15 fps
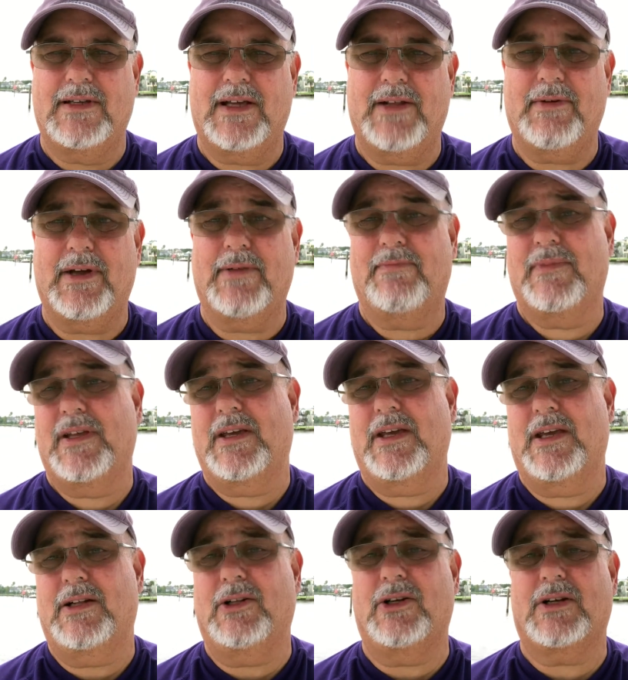anyway,
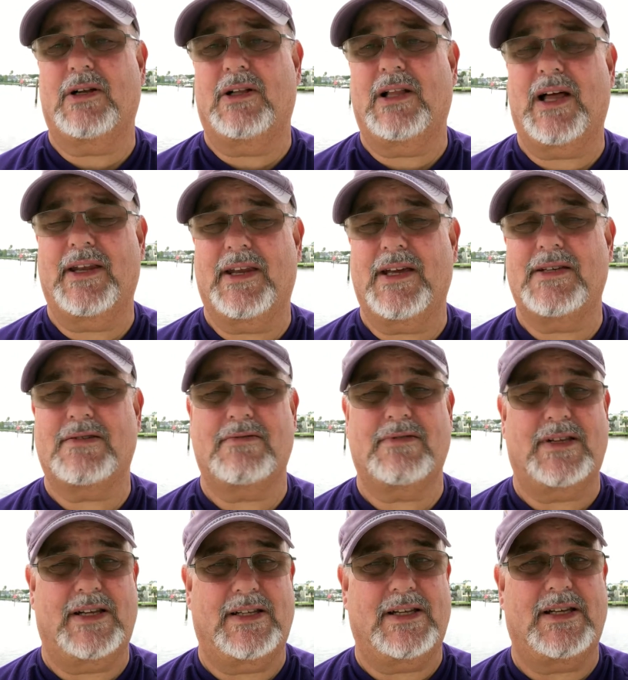it'll look a lot nicer
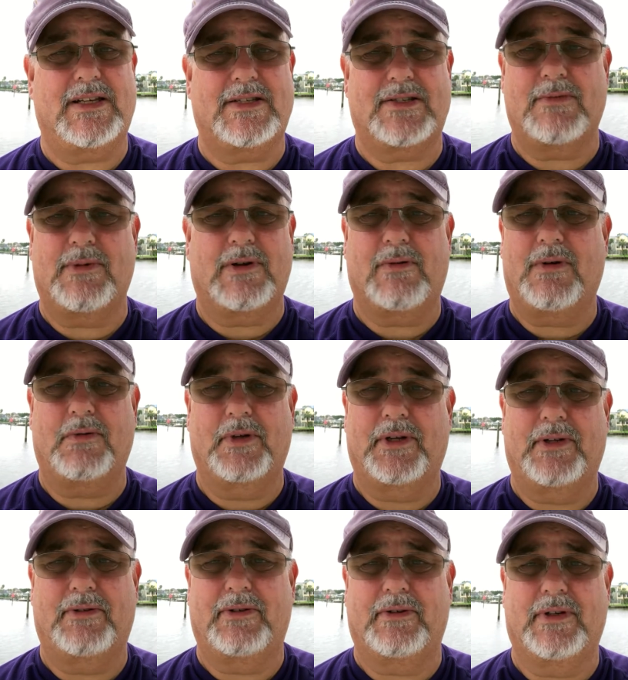than it does no matter what we
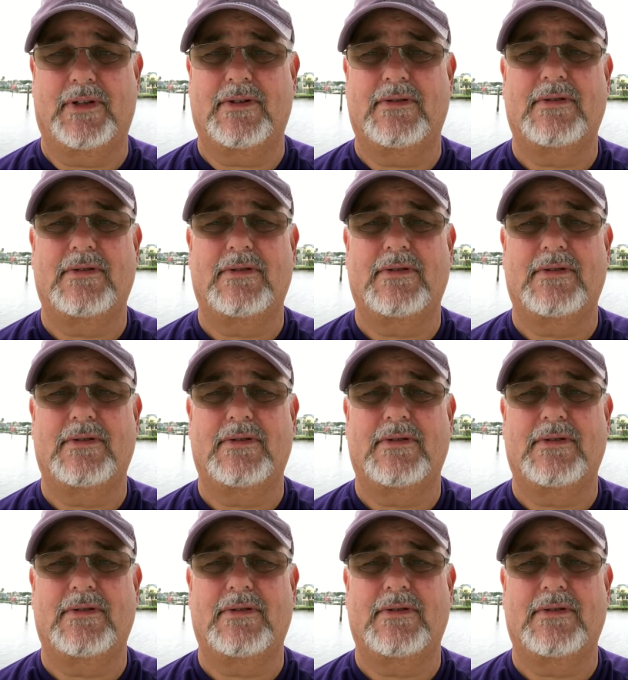do to it.